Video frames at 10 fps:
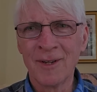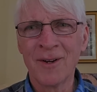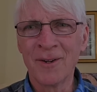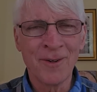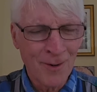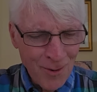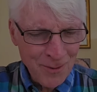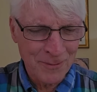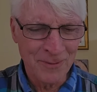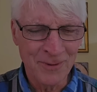on our
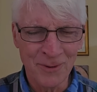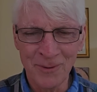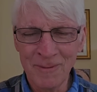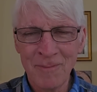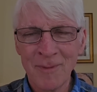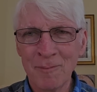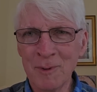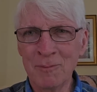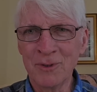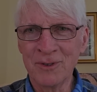own to be
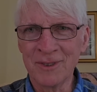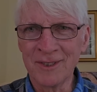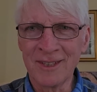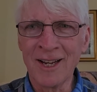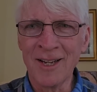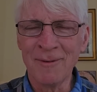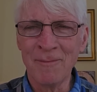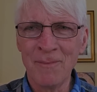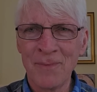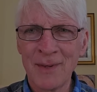pleasing to God.
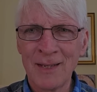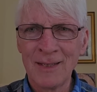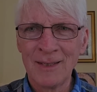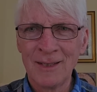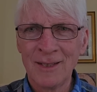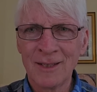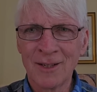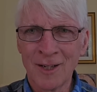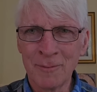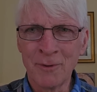
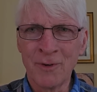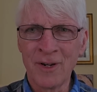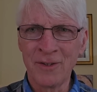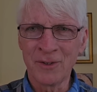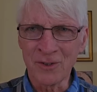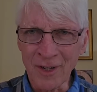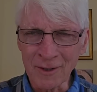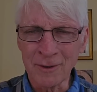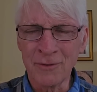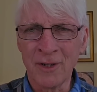God provided the
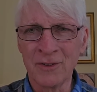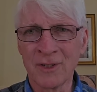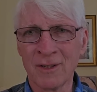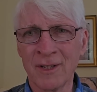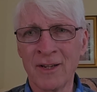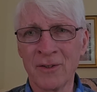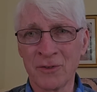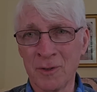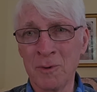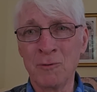sacrifice that allowed us
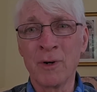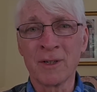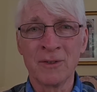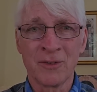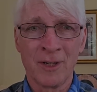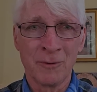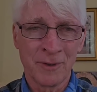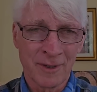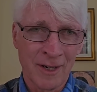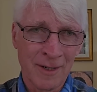to be reconciled
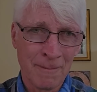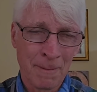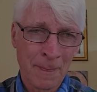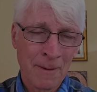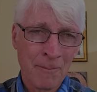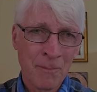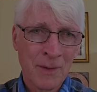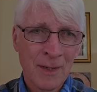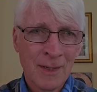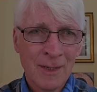with God.
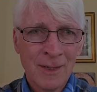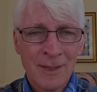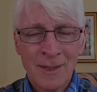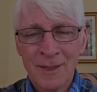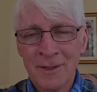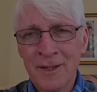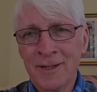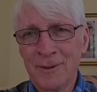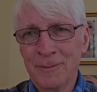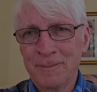
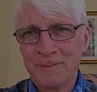Now,